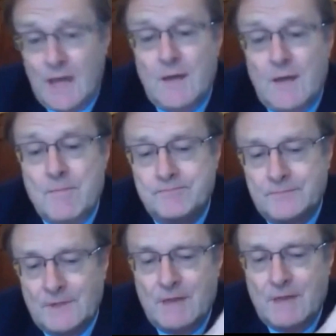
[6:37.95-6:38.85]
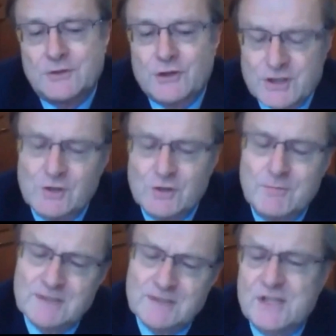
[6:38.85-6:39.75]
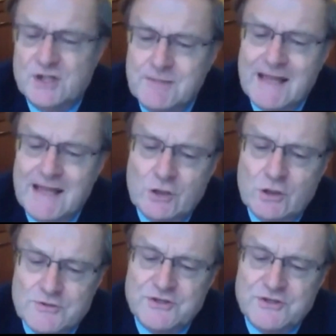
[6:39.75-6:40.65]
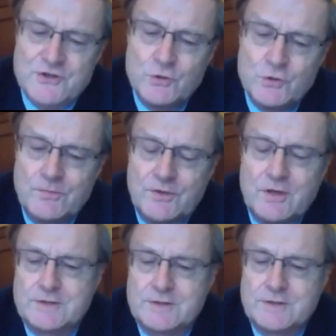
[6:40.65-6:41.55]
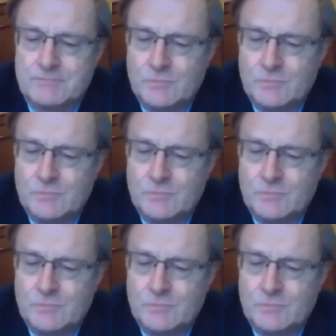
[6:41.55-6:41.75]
Um, I mean, a traditional model such as Black-Scholes assume that